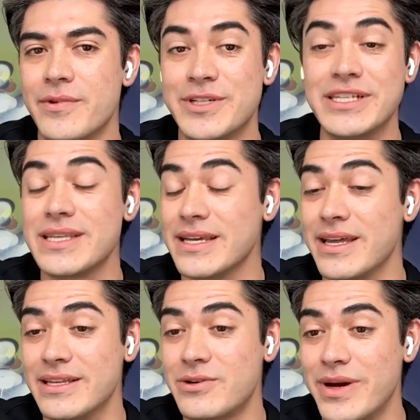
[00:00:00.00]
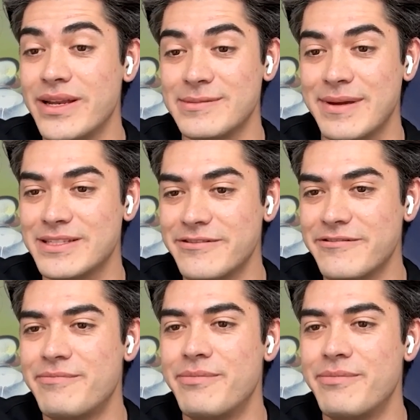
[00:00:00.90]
which is it is quite expensive,